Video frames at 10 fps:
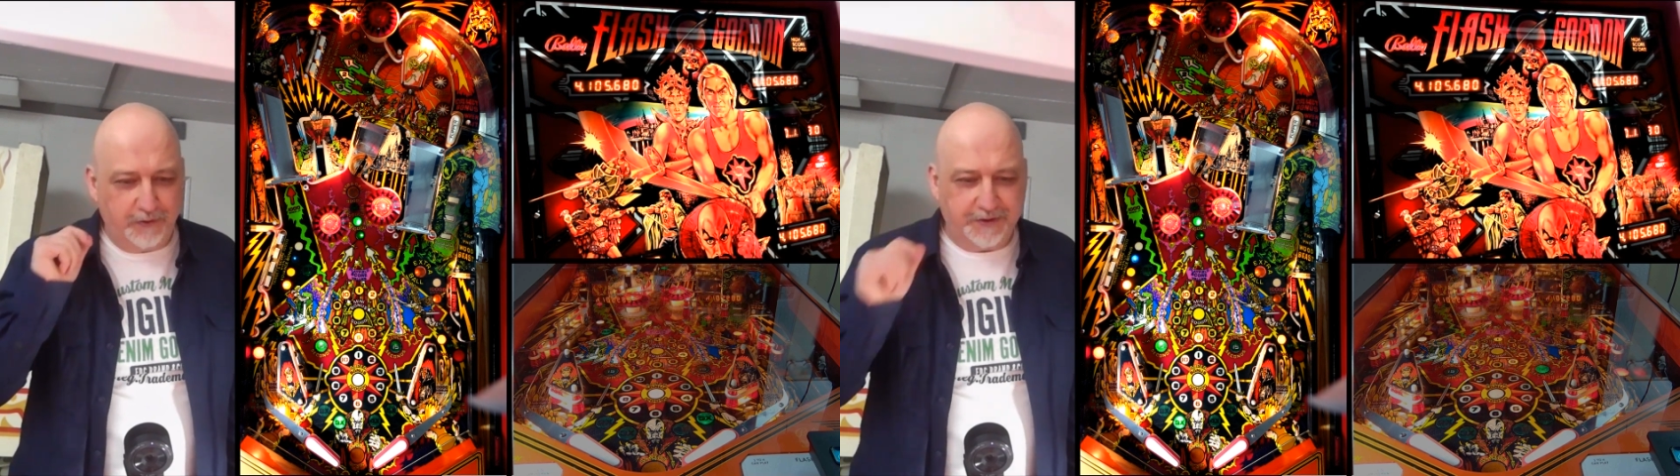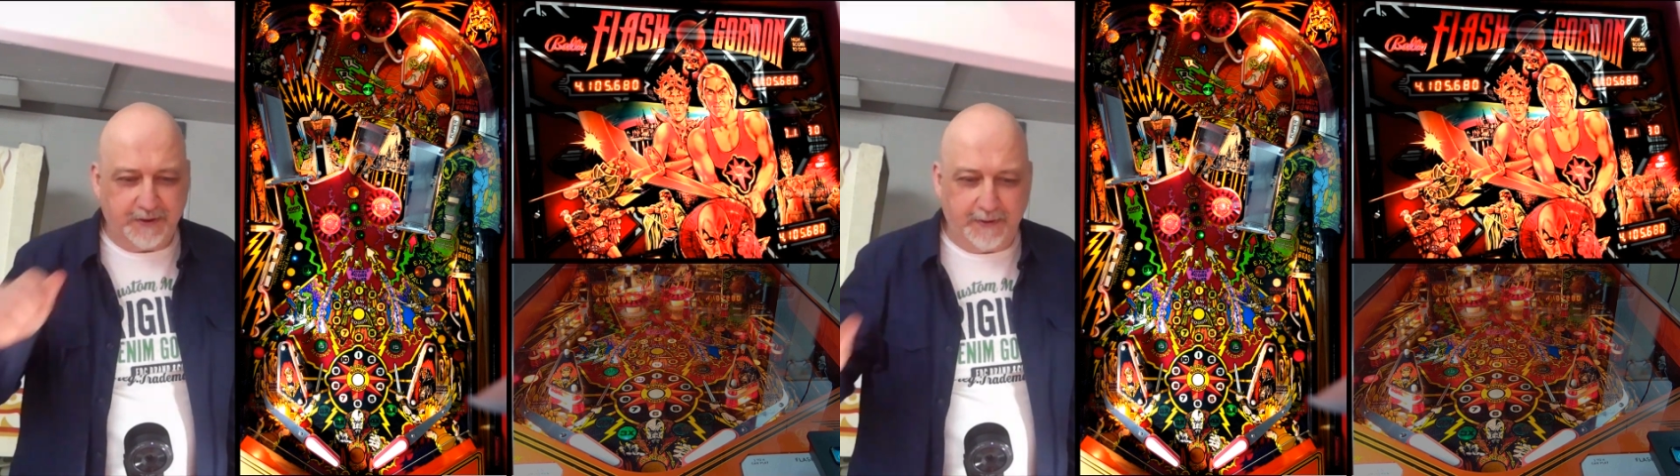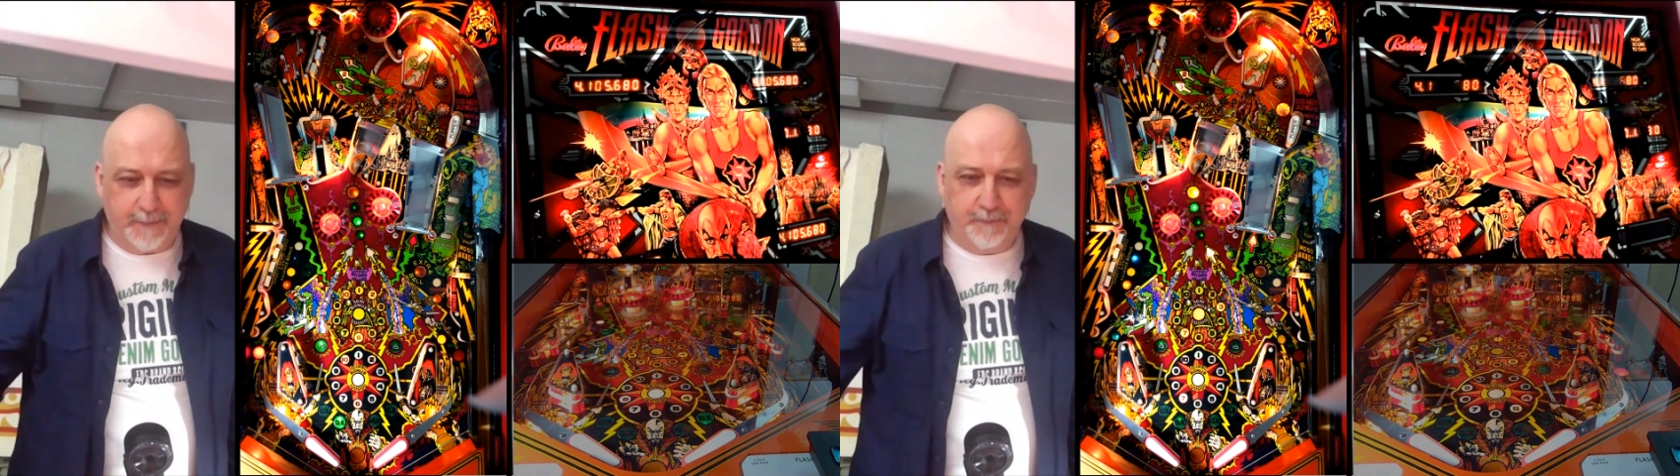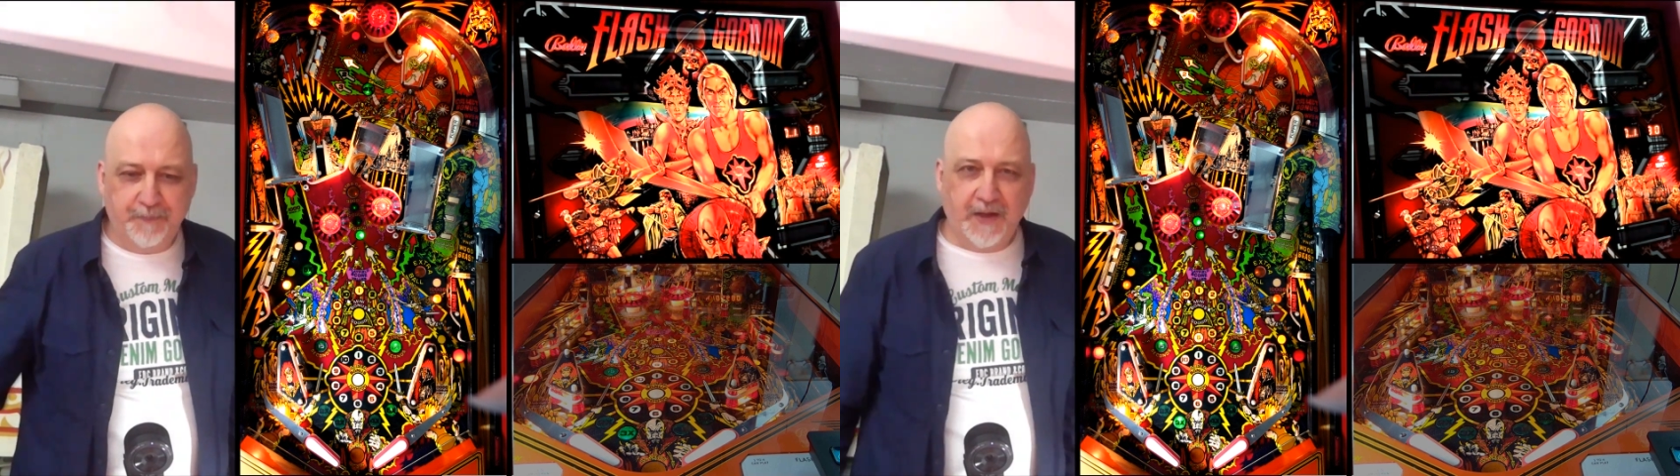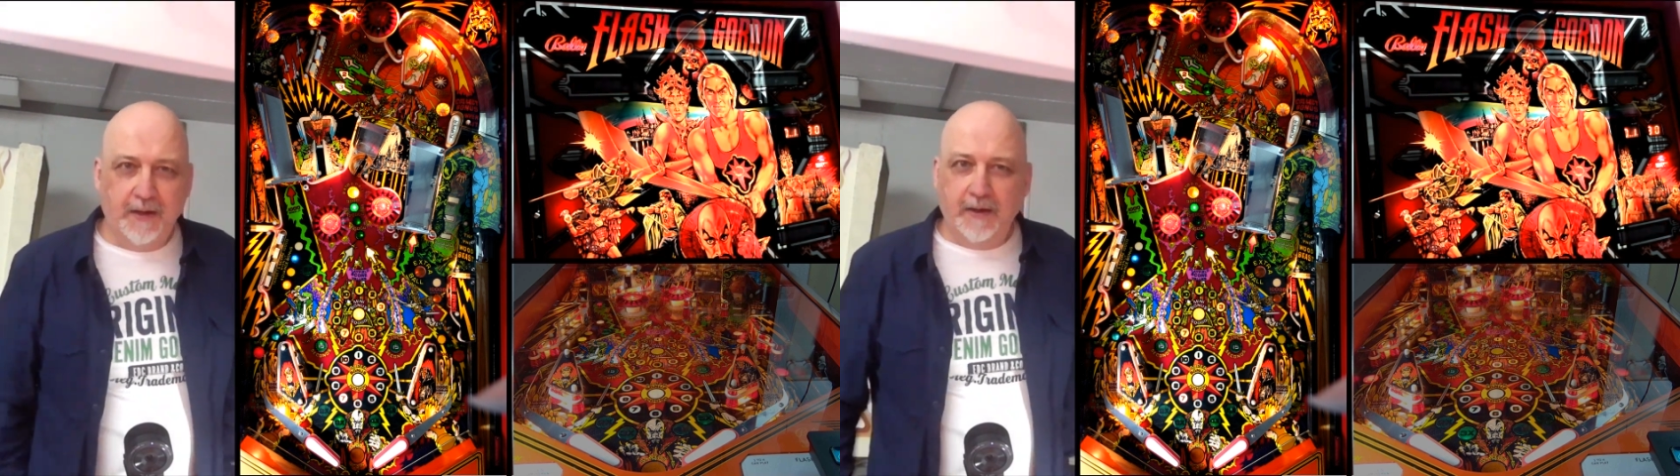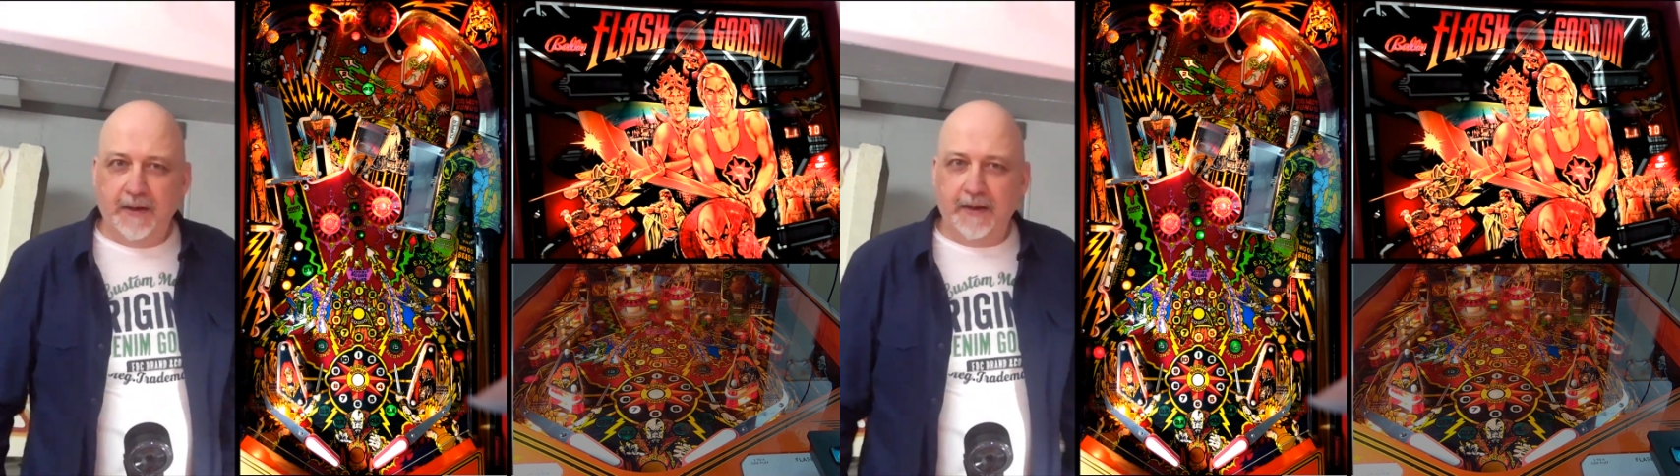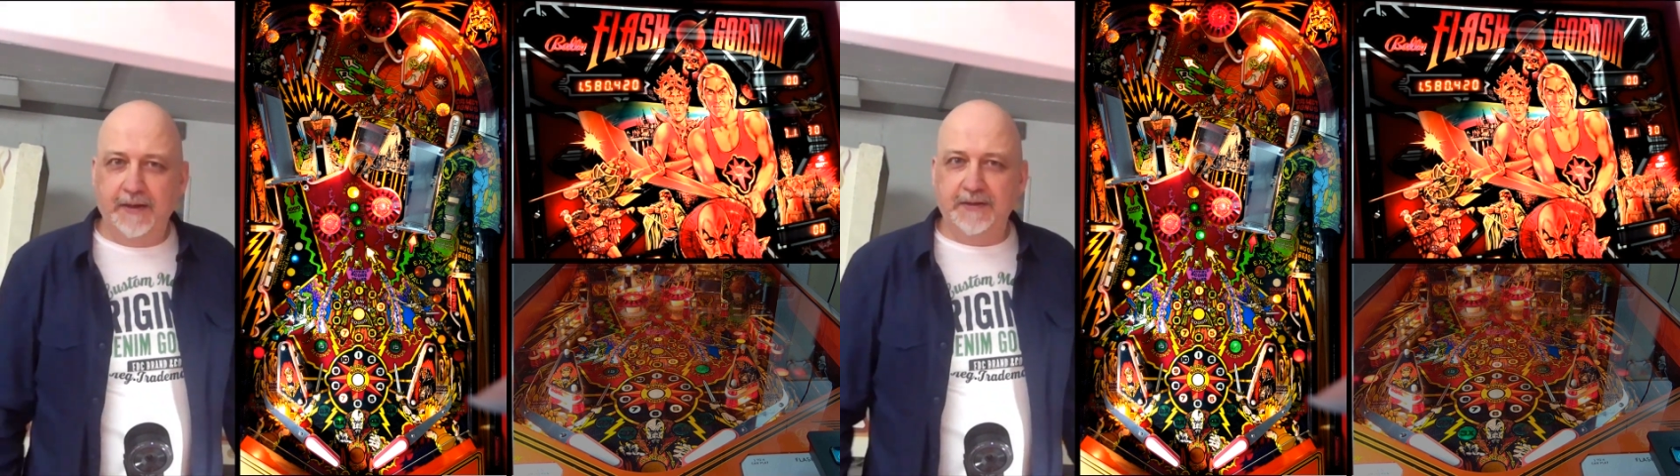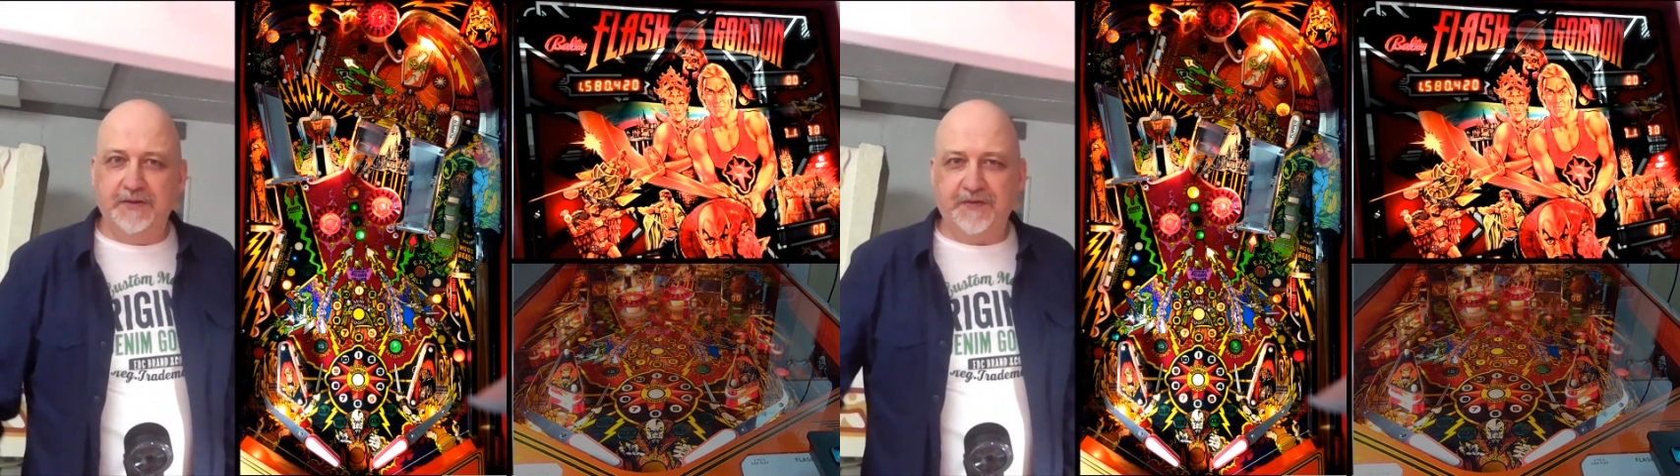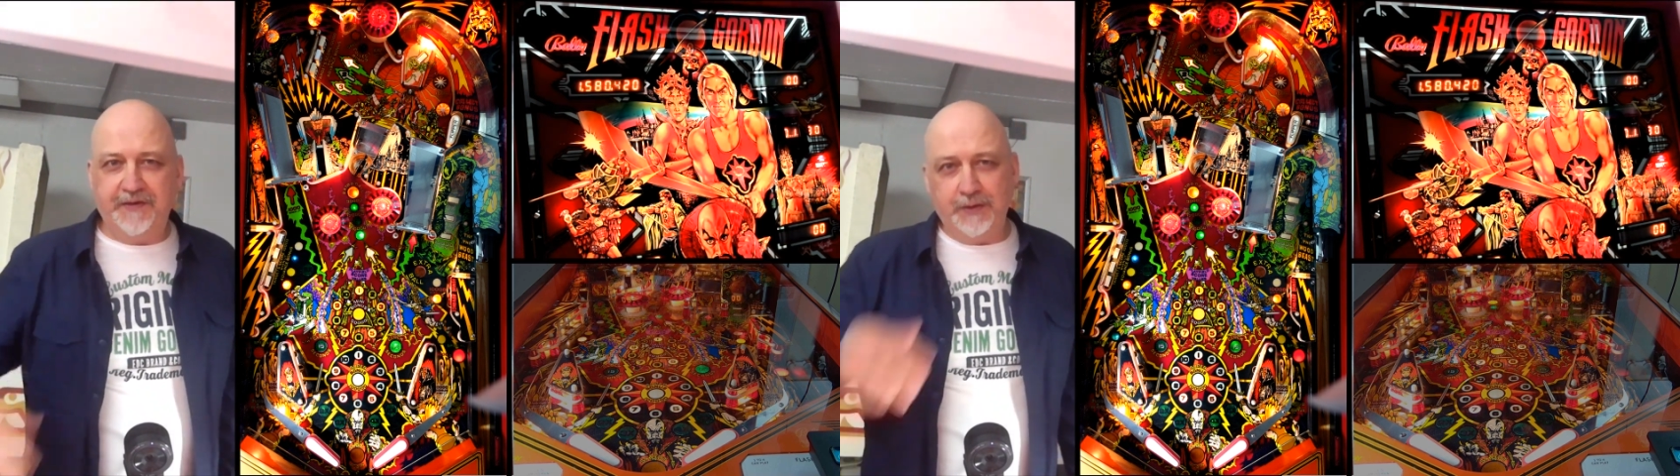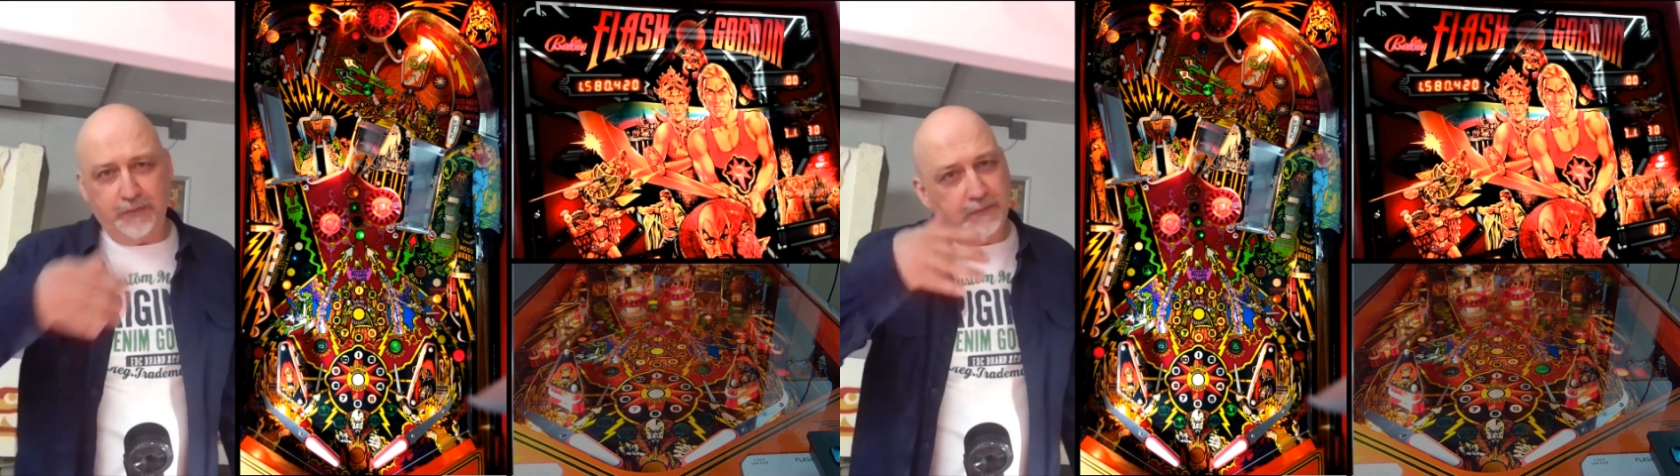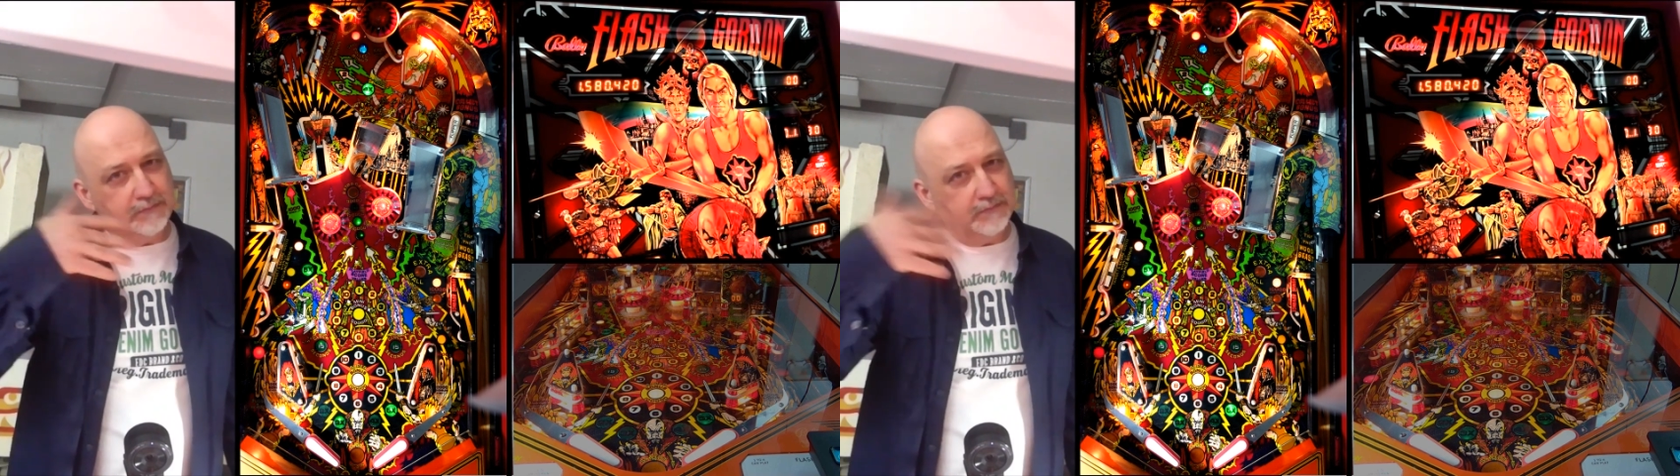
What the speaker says: time, and see you